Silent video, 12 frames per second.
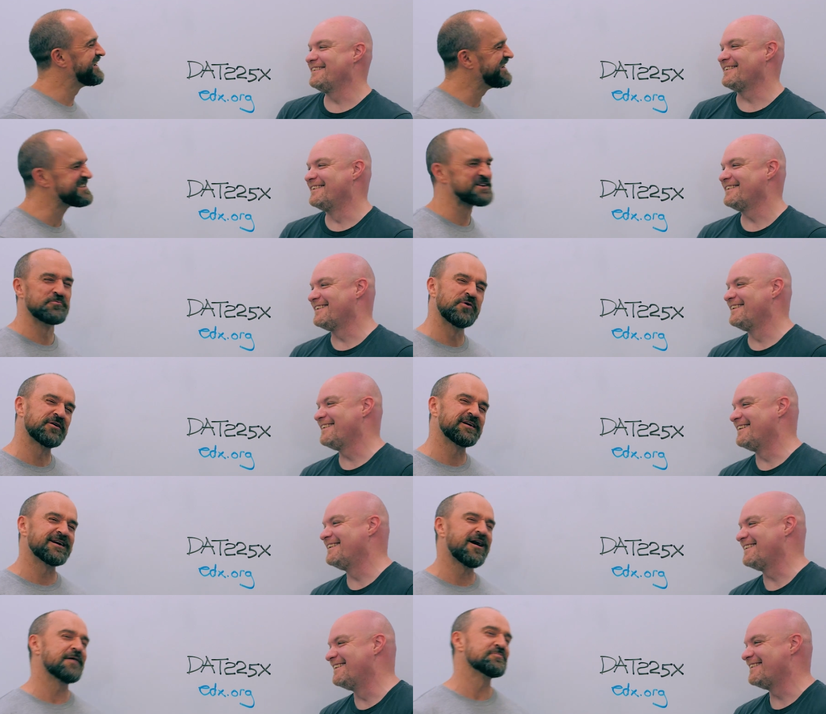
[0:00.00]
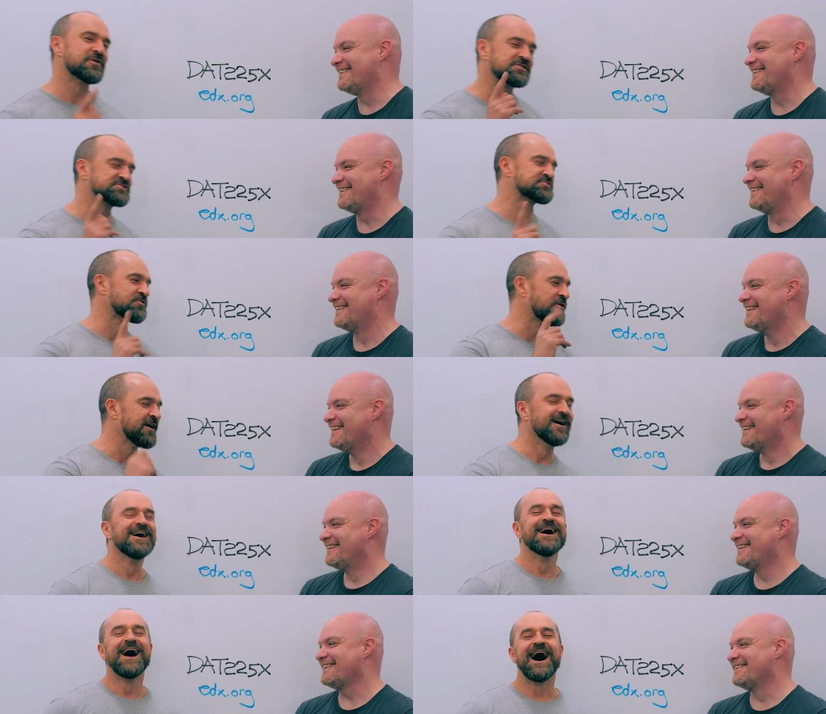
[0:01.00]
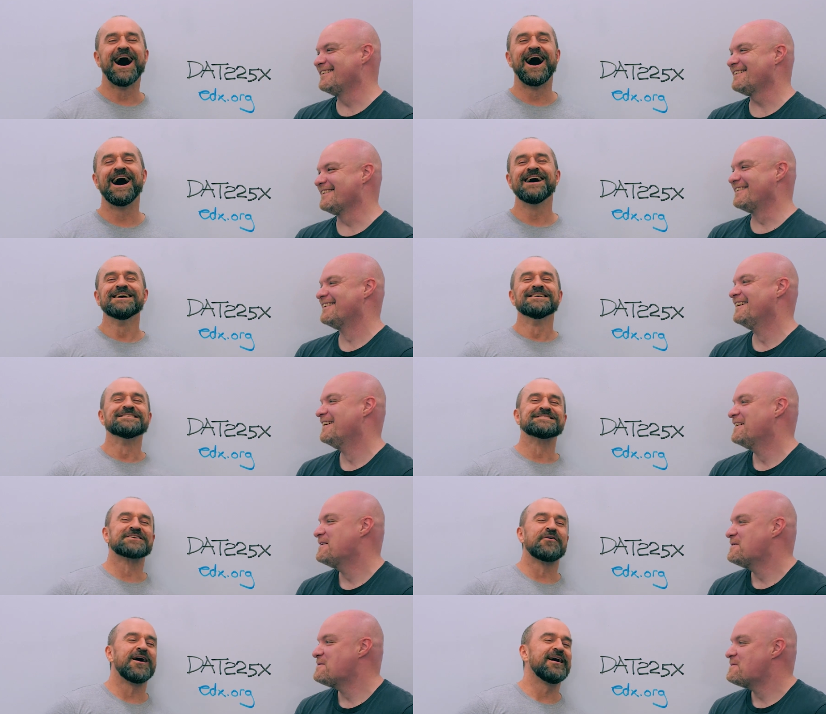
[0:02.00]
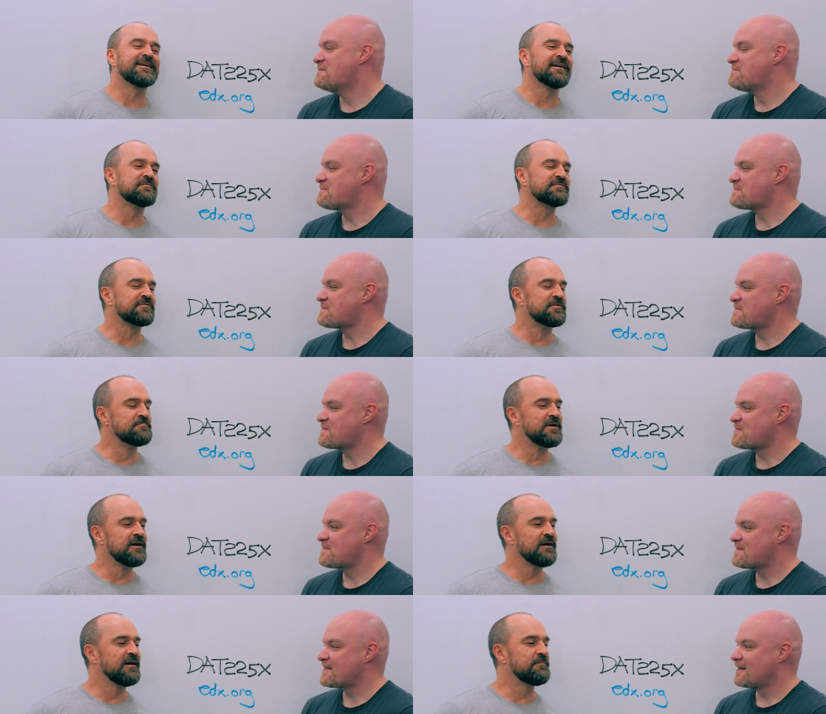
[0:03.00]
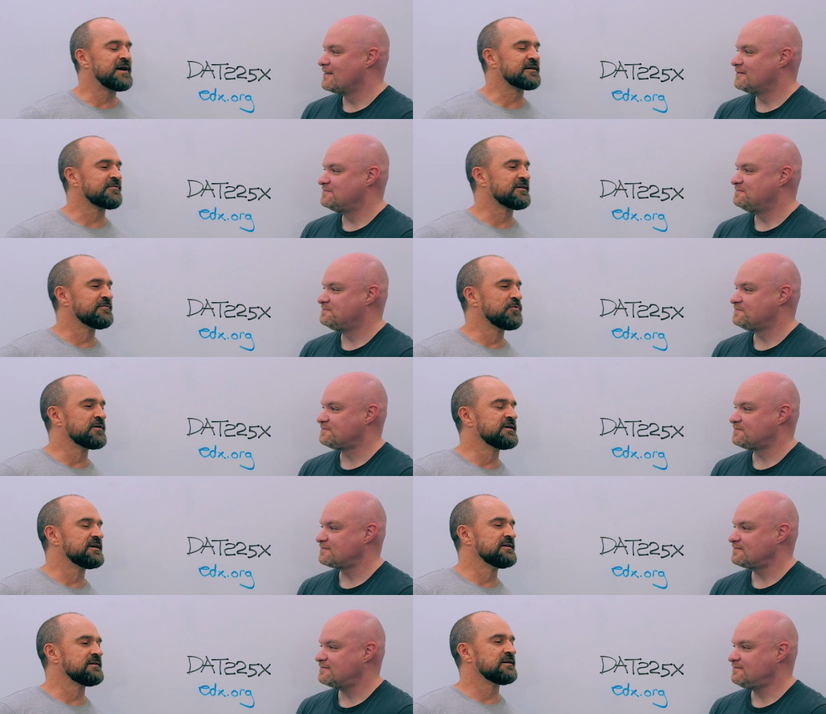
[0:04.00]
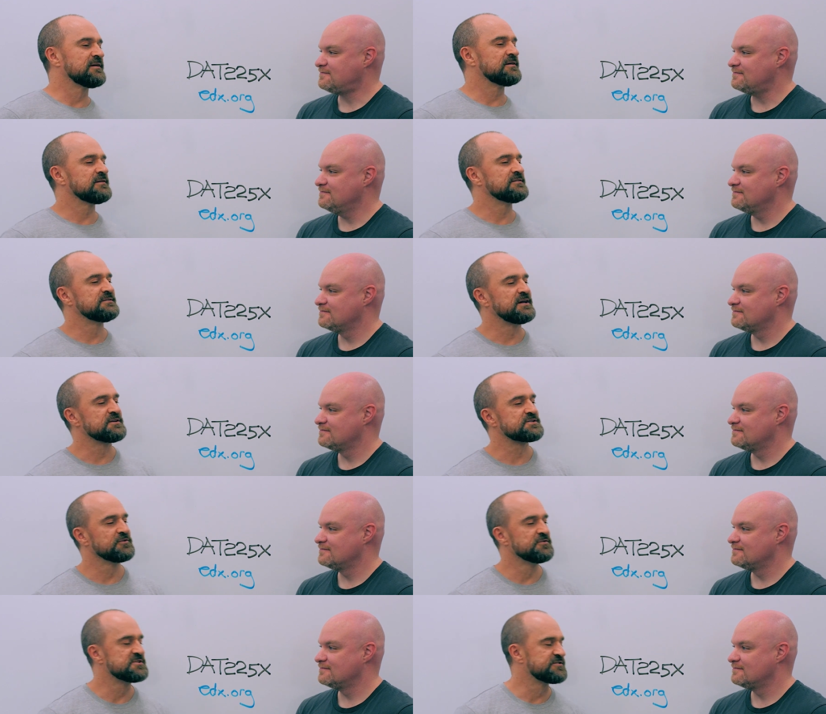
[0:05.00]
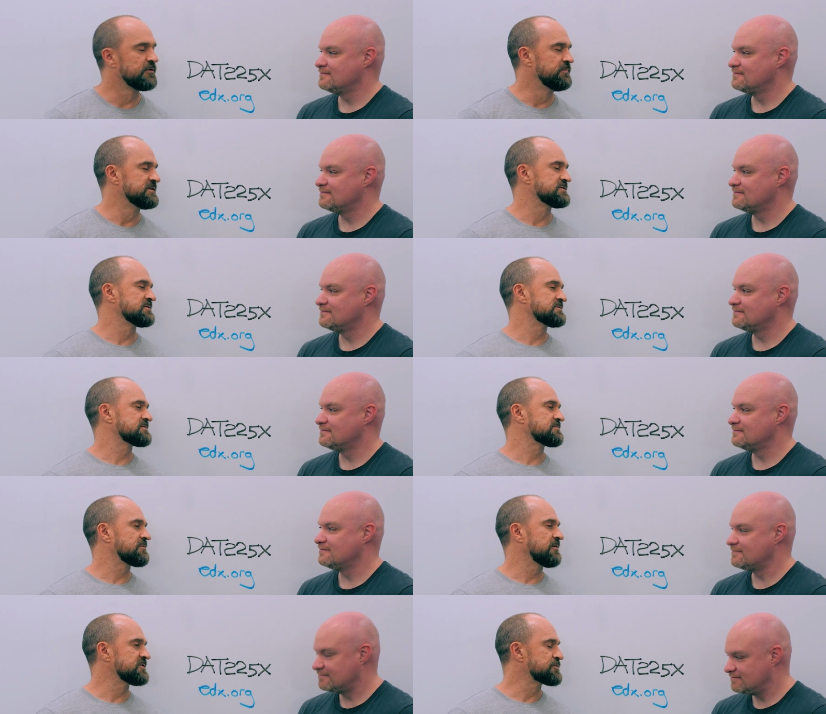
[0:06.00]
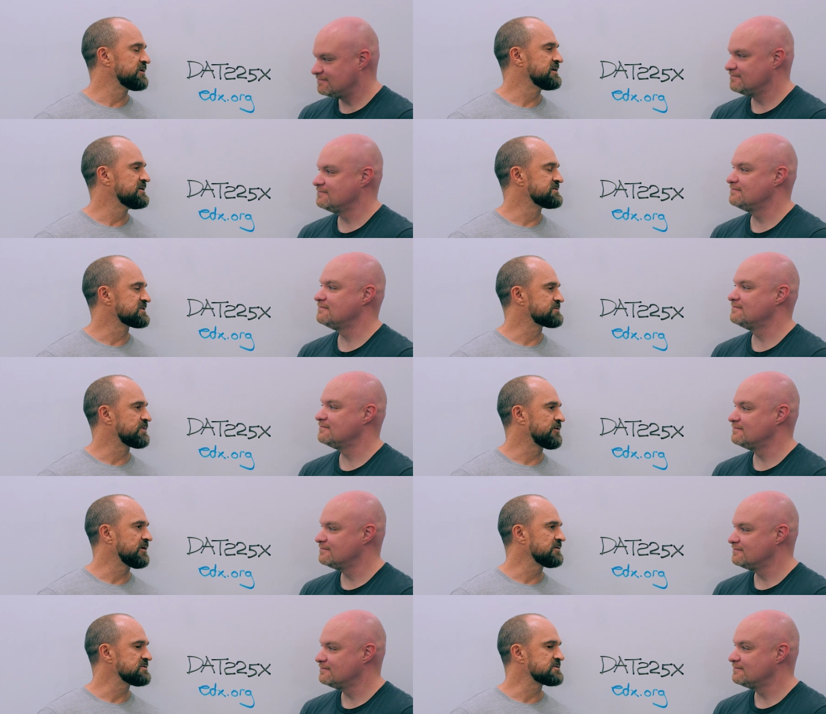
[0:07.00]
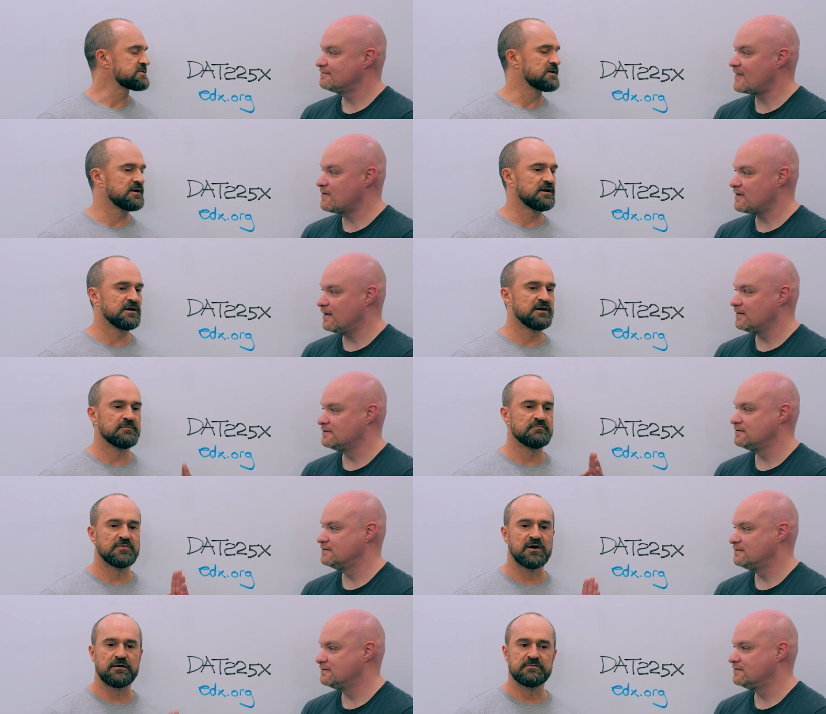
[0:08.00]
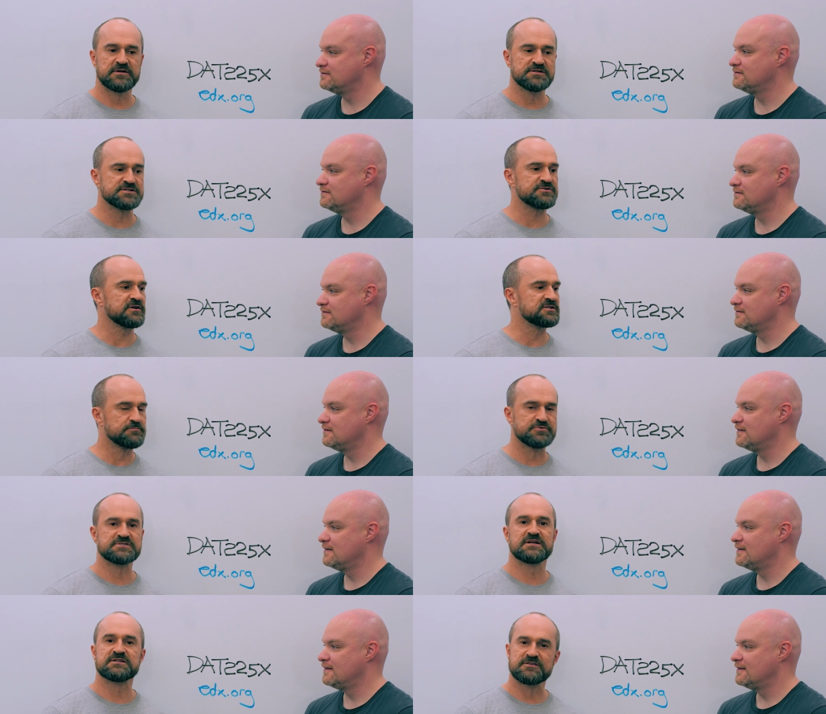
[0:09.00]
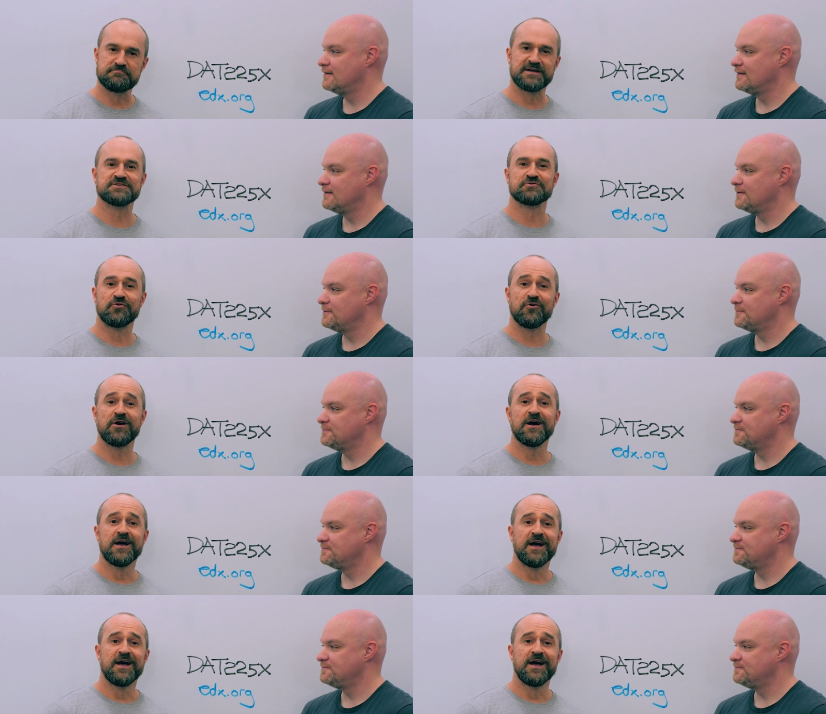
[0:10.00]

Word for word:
Speaker 1: Is it working? I'm not sure. Uh, so I come from a, background of working in uh, data solutions for business. Over 20 years' experience. Okay. Um, I'm an instructor, presenter, mentor,